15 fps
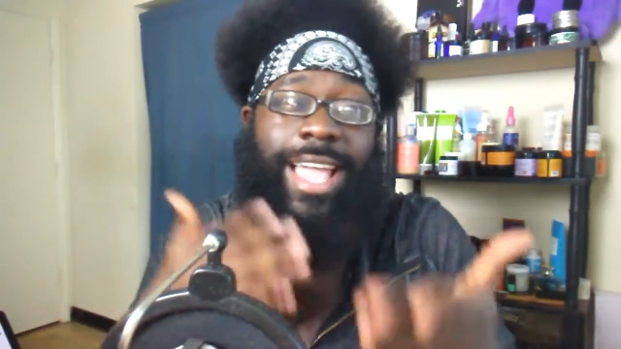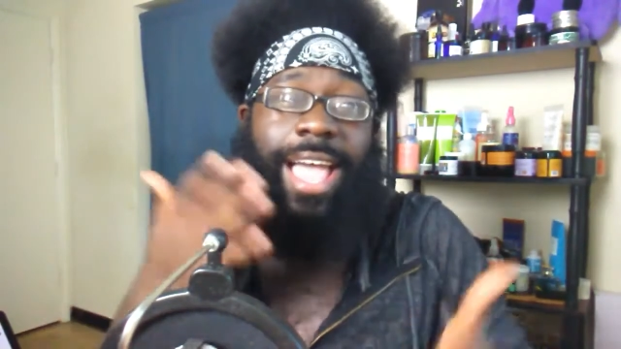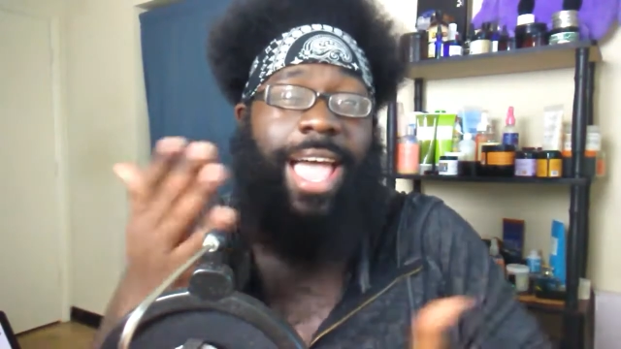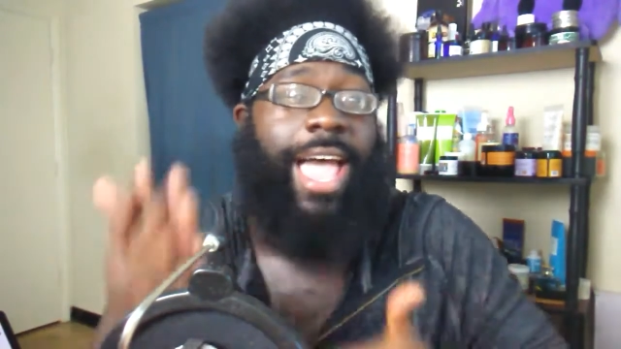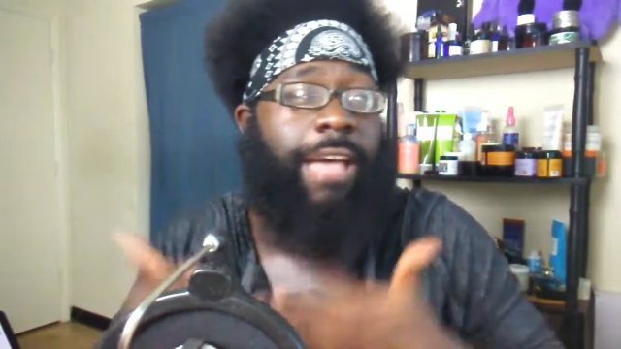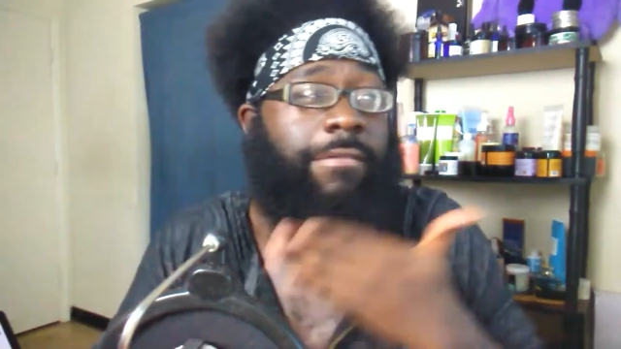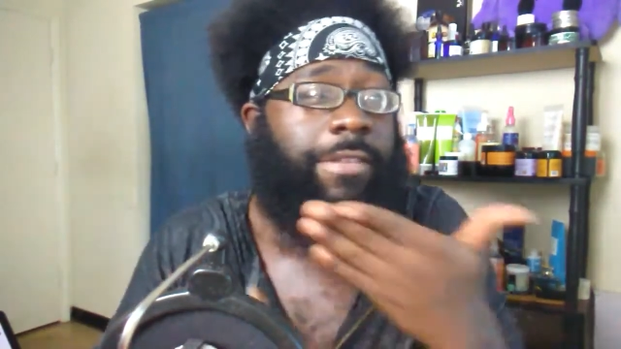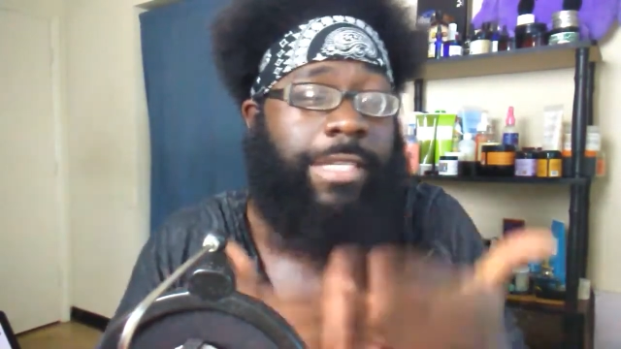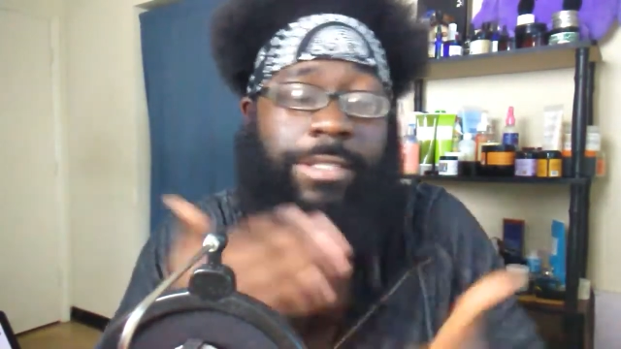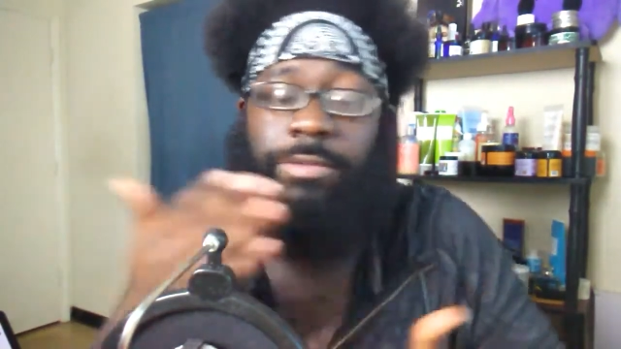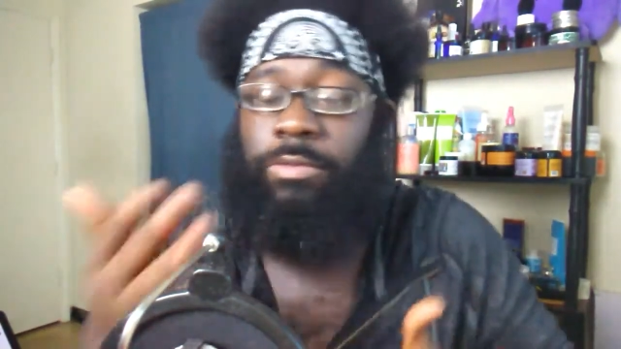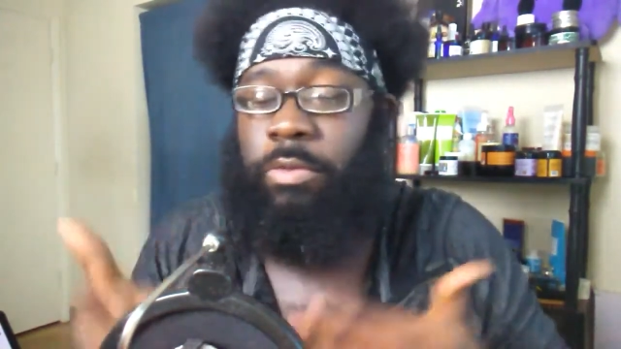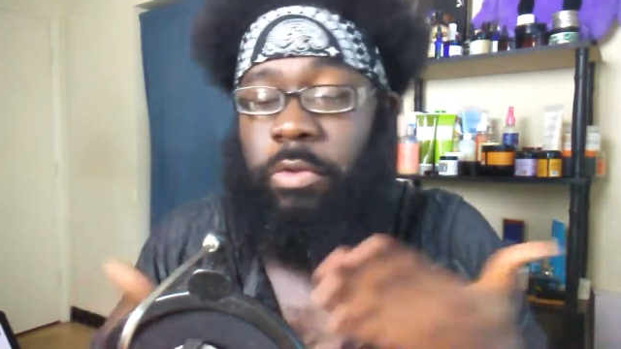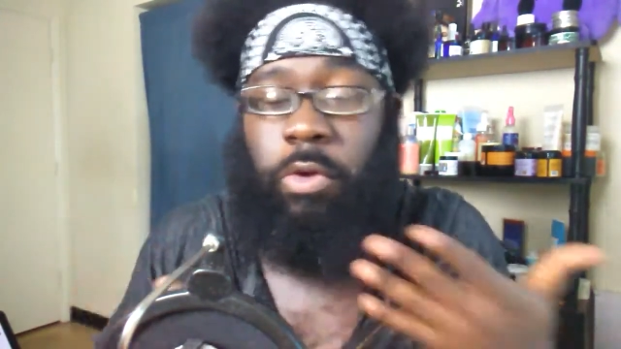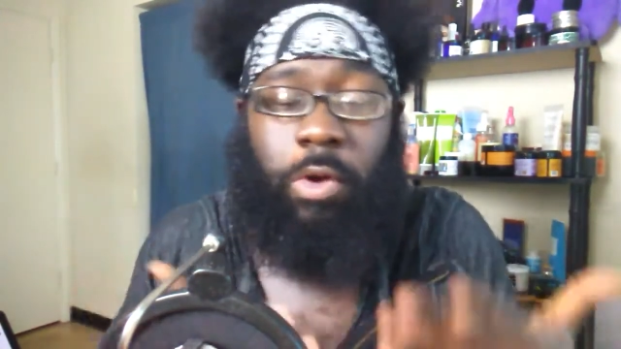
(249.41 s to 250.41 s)
I
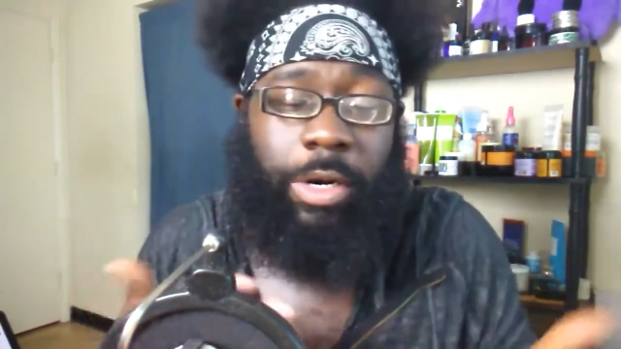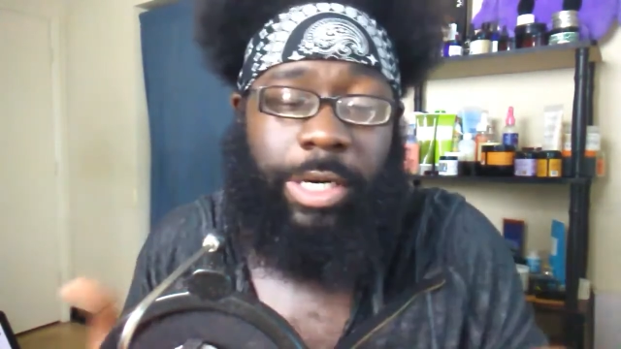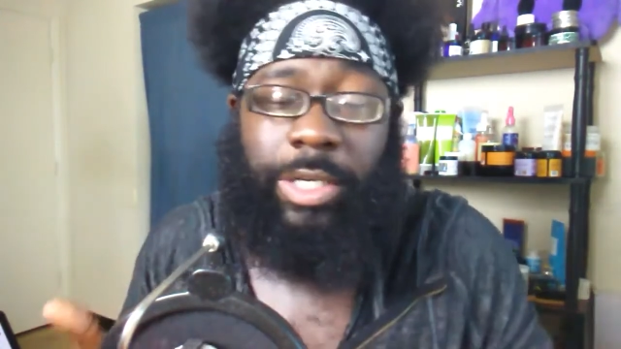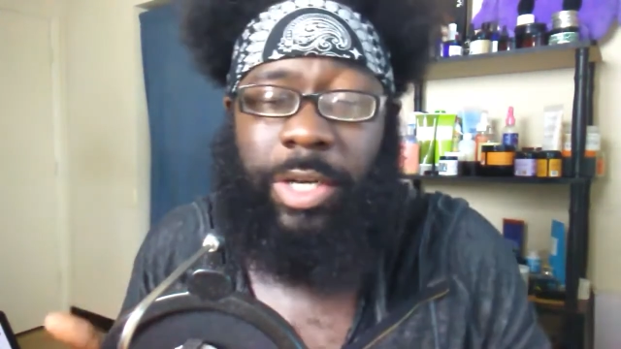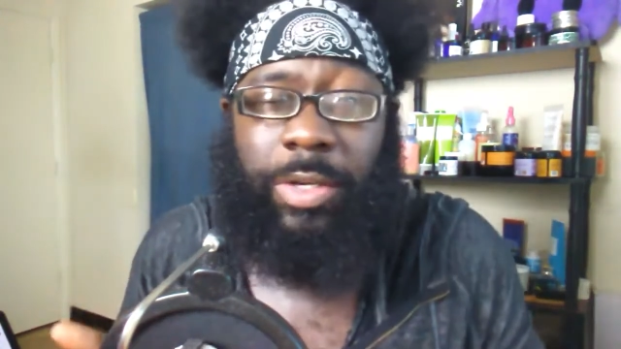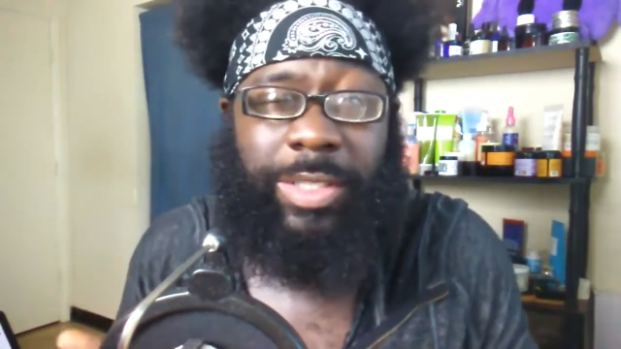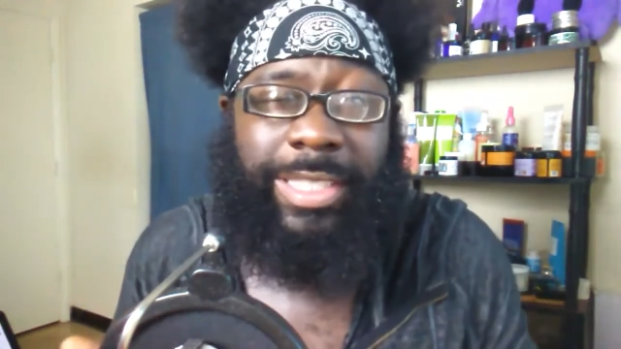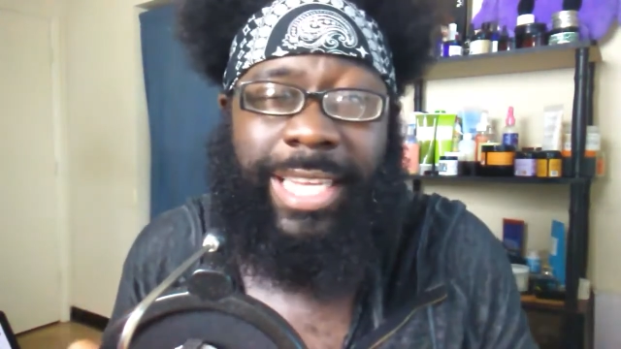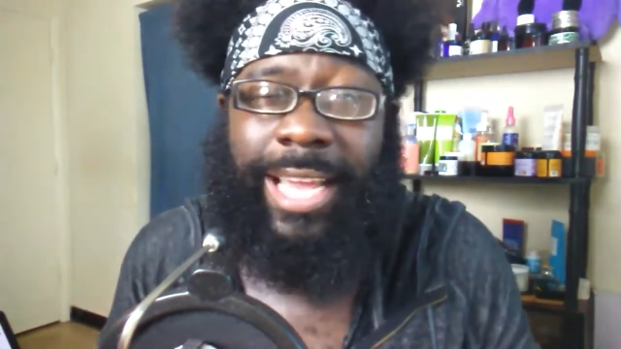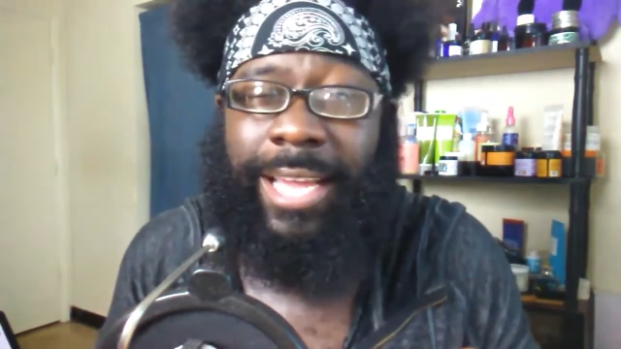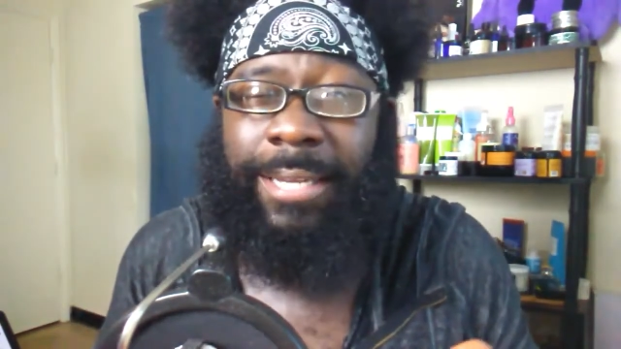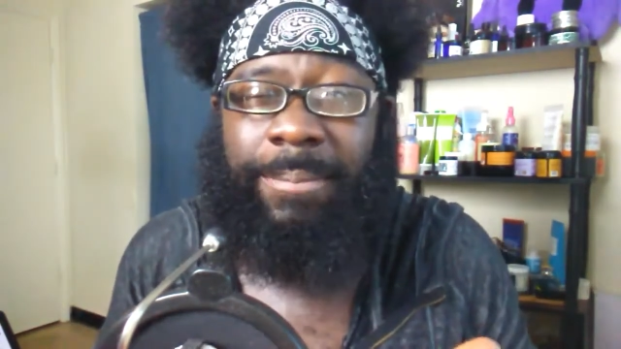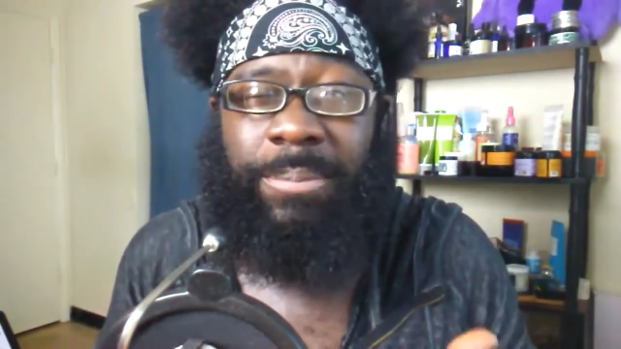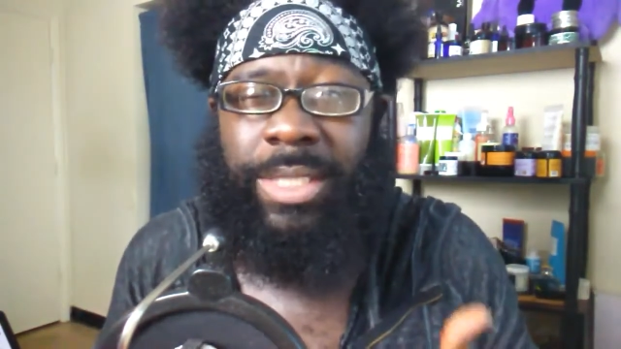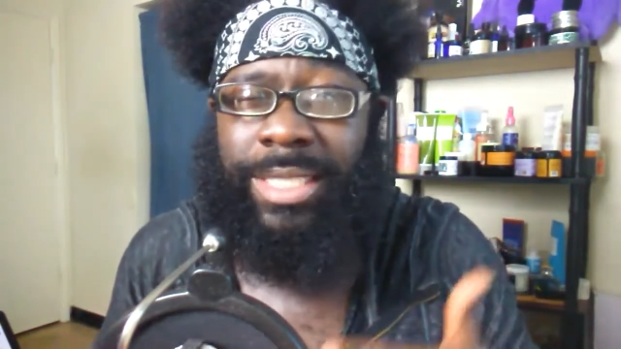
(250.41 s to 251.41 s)
haven't recorded in a long
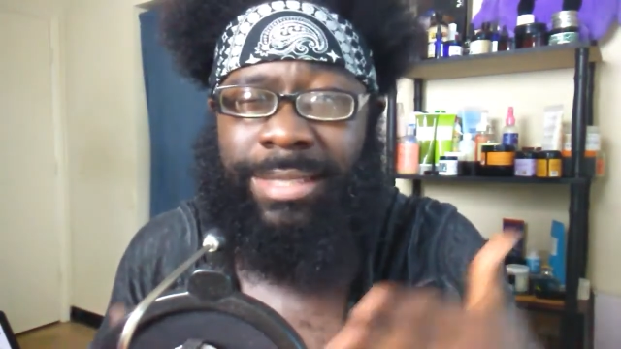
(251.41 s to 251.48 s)
time,